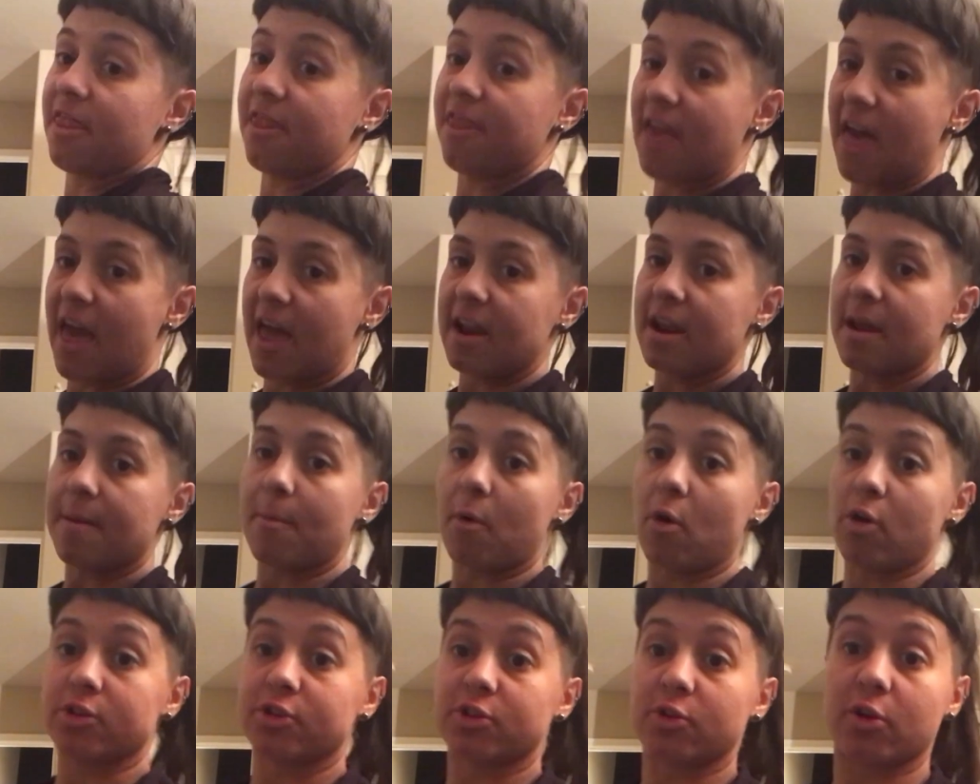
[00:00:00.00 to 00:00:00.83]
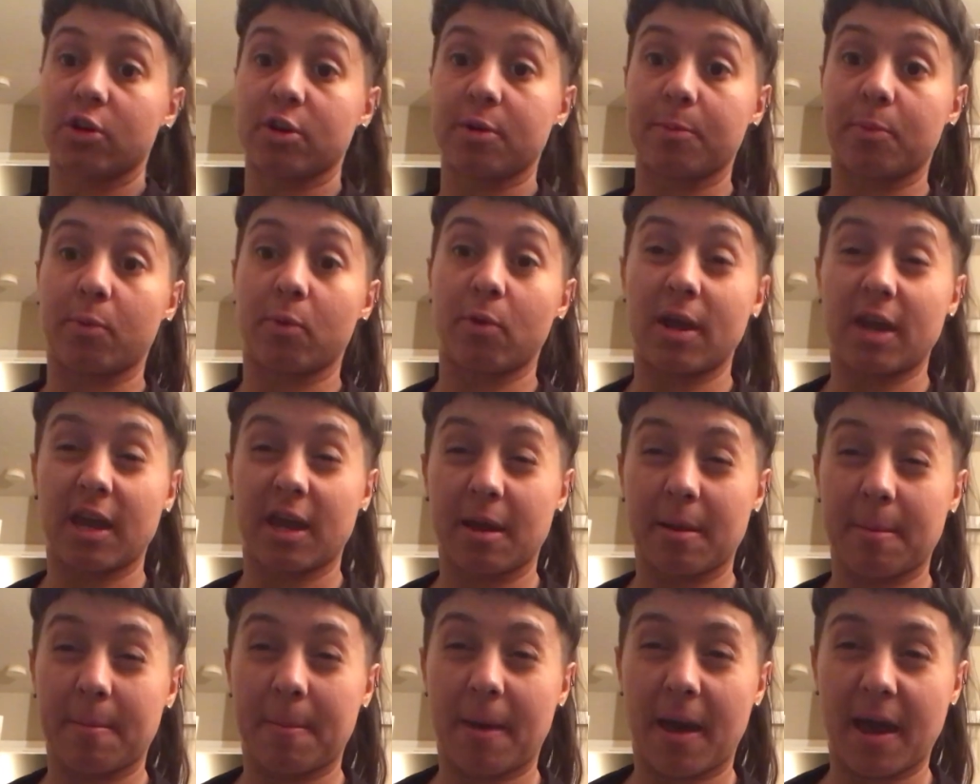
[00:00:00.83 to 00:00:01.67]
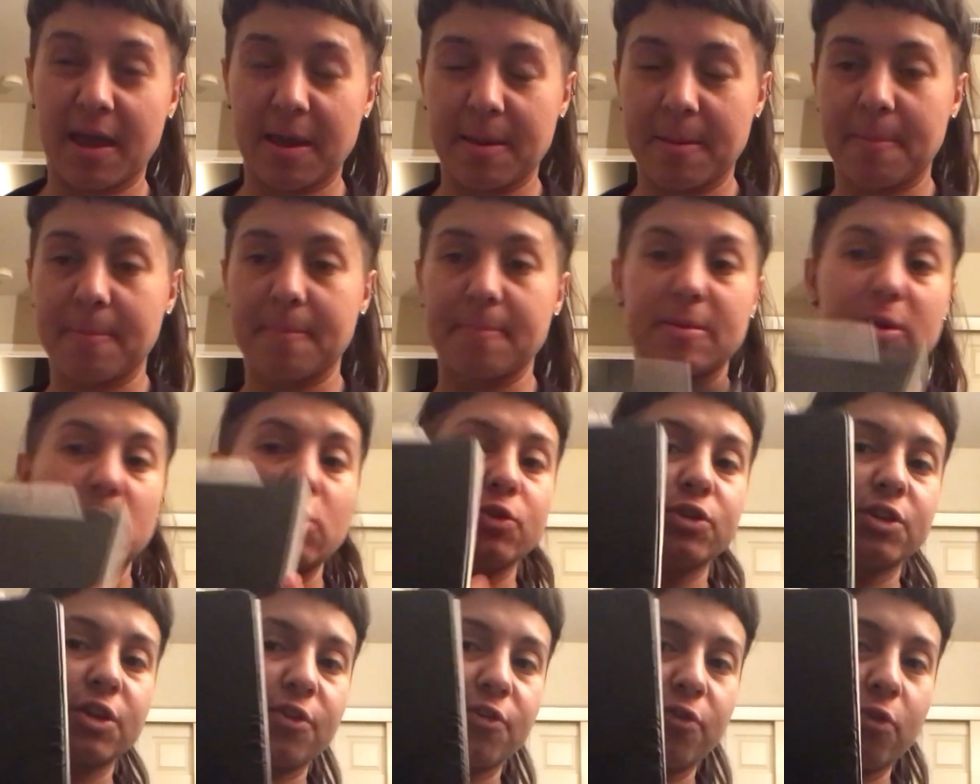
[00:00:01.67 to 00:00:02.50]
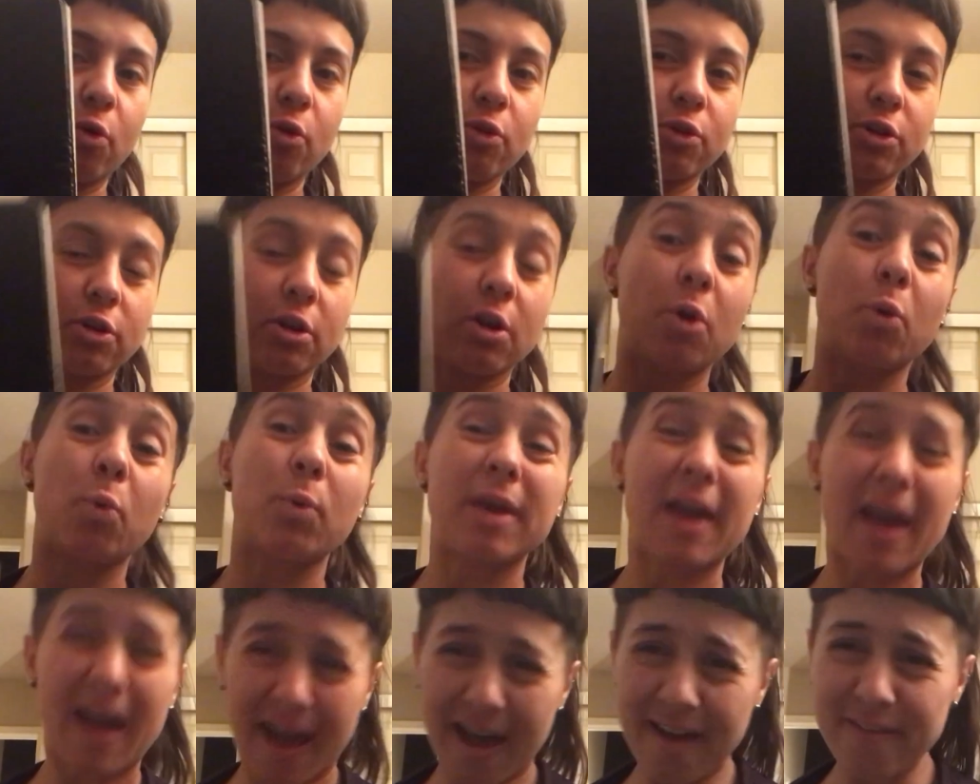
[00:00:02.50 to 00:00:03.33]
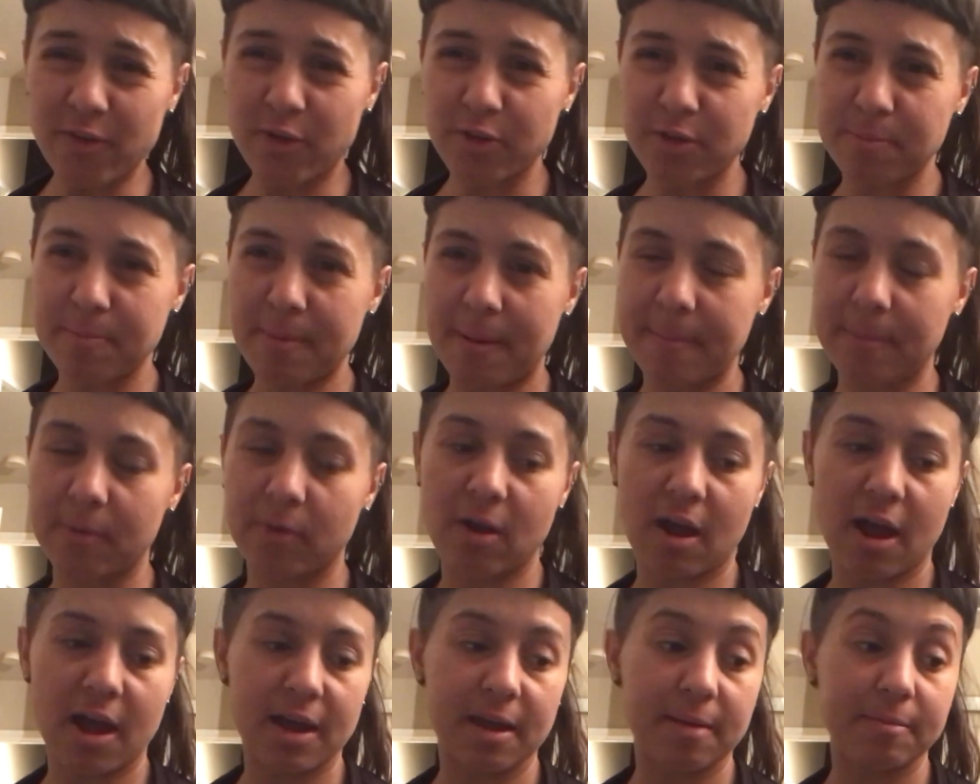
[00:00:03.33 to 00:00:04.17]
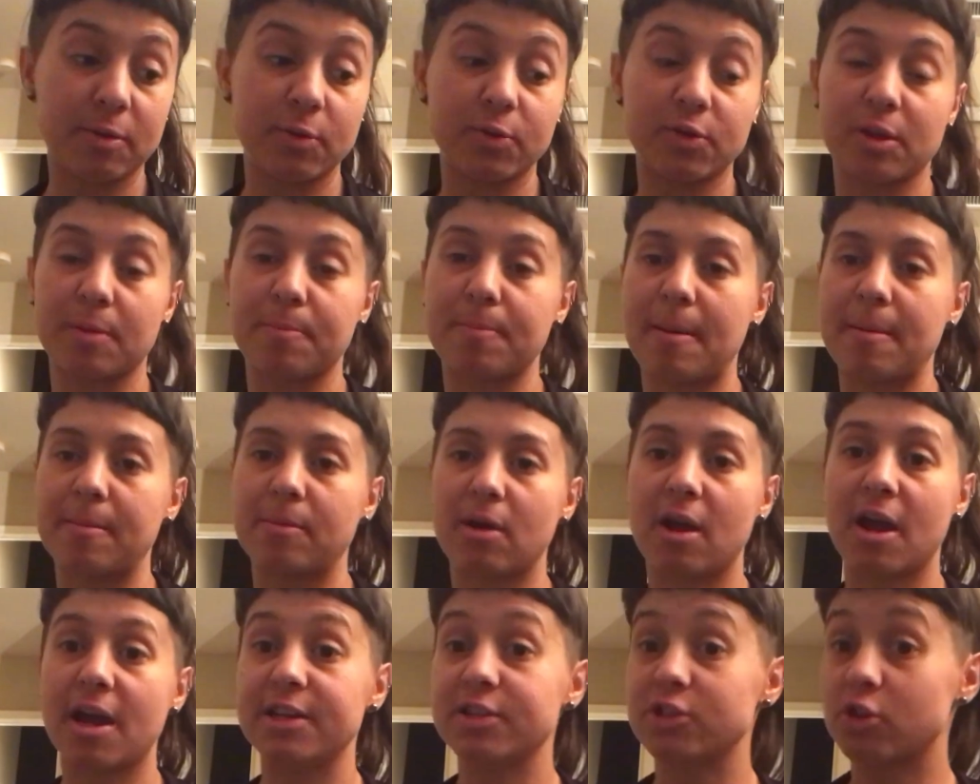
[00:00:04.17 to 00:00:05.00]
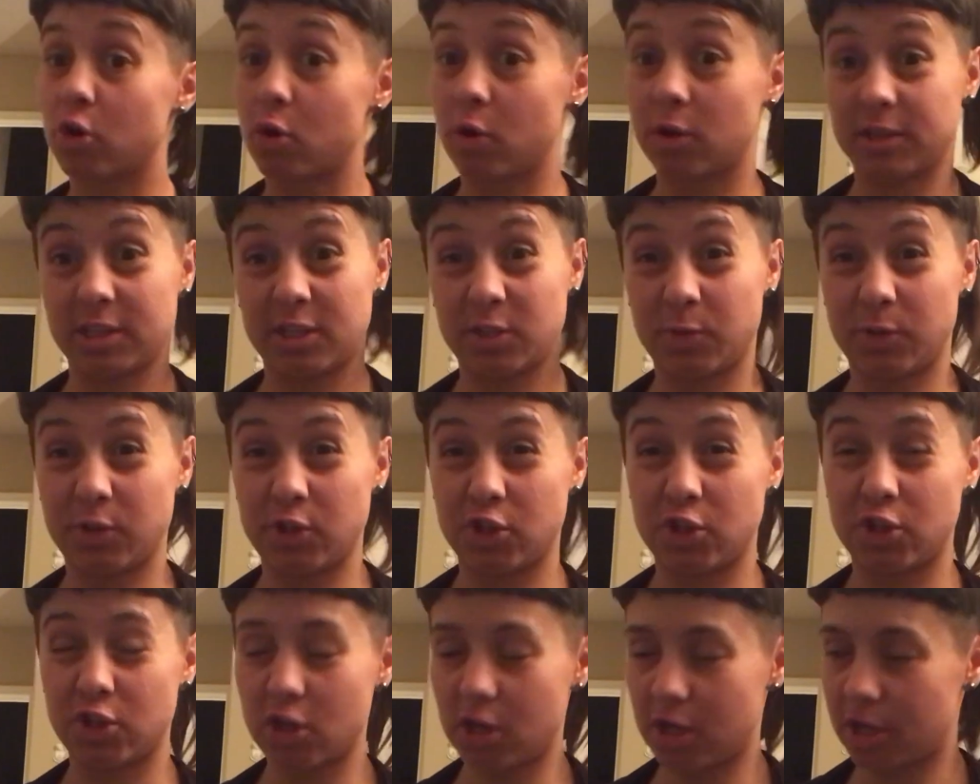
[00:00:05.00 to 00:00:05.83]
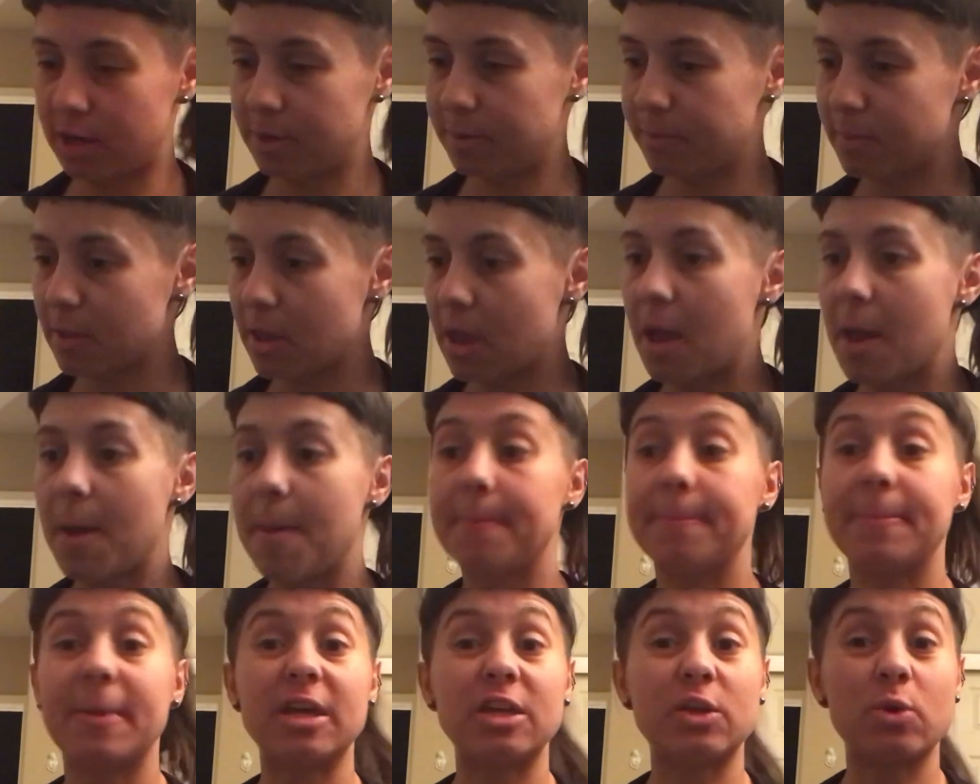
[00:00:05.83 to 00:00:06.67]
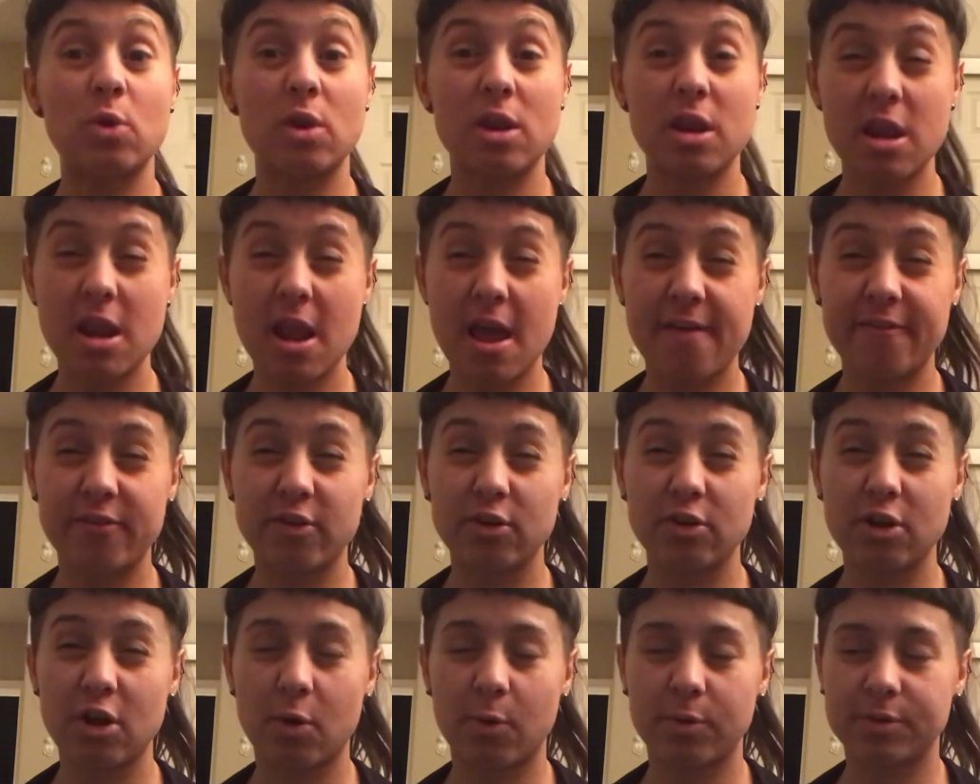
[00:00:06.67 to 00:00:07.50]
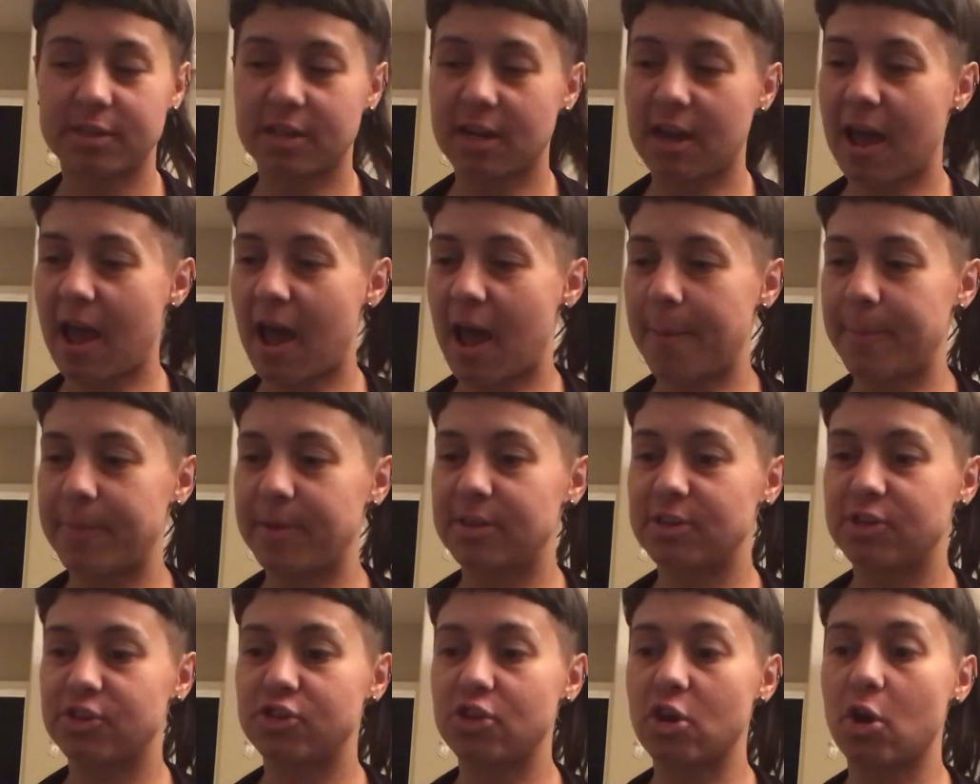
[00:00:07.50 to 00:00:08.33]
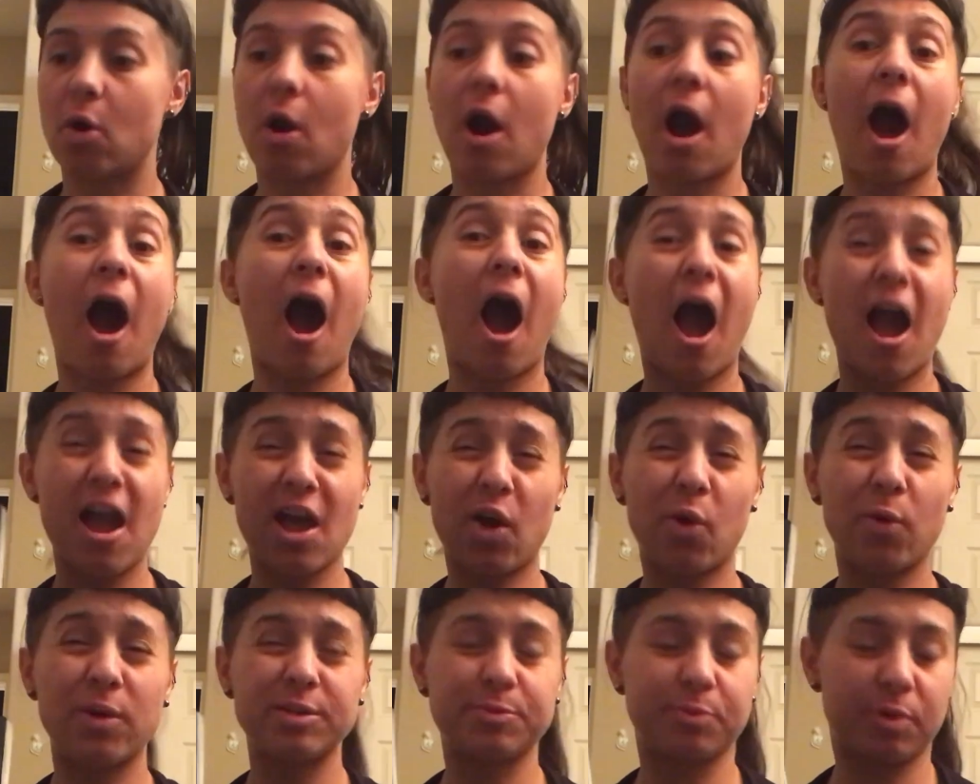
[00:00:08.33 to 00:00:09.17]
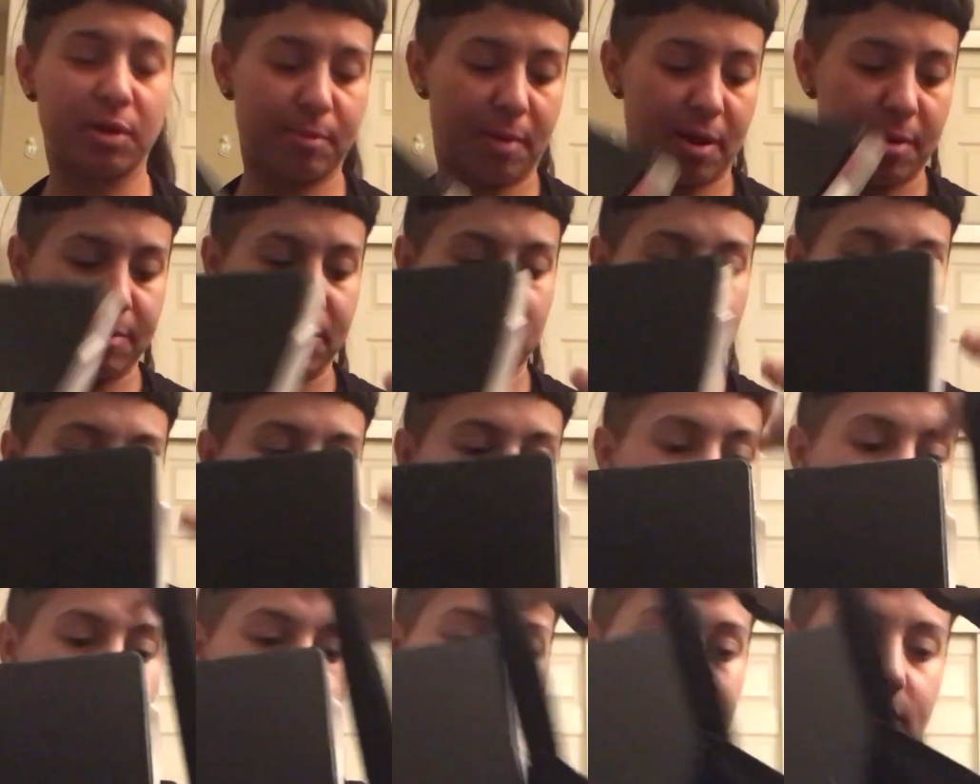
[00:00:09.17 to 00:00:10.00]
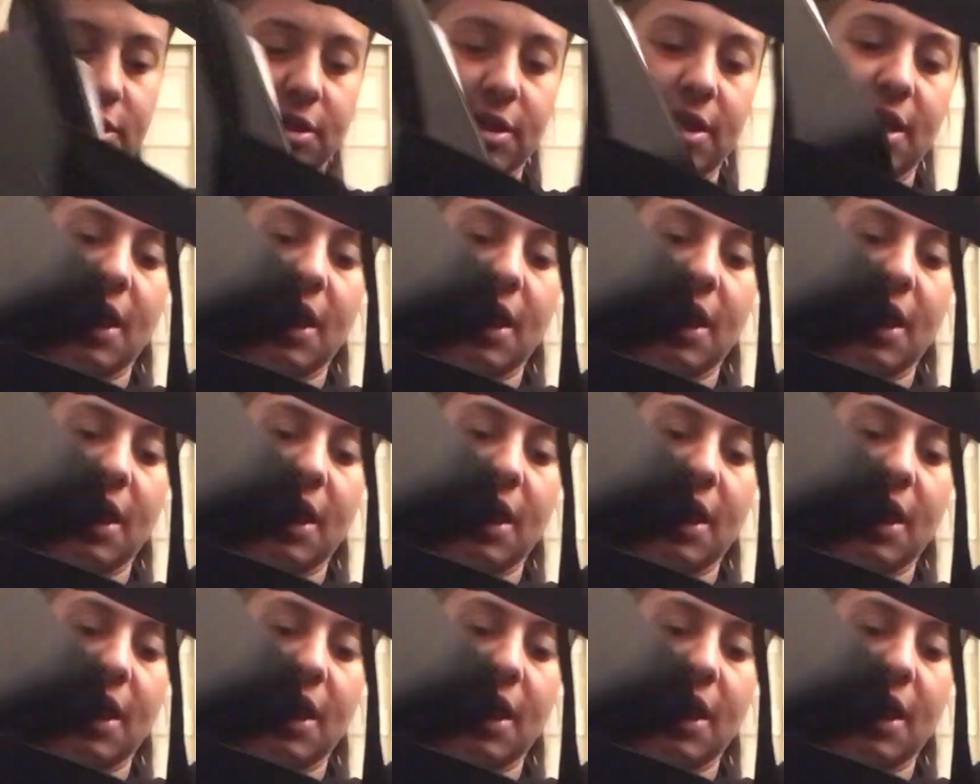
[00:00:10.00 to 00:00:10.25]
Then I'm also gonna bring my music folder. We have all the music memorized, or at least we should, but you never know what's gonna happen. So I always bring my music just in